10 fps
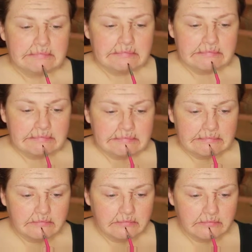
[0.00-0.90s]
We're going to
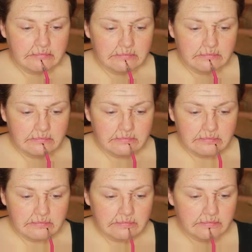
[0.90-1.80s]
line underneath the
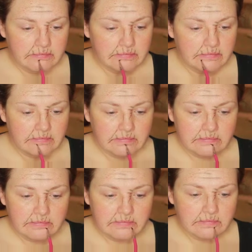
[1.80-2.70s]
lip and this will help
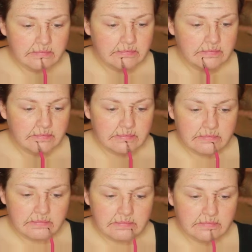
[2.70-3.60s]
drag your lip down and
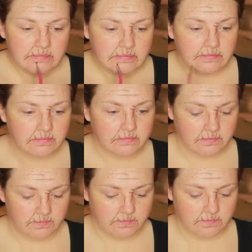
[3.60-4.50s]
make it look like it's
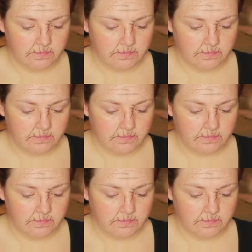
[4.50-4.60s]
sagging.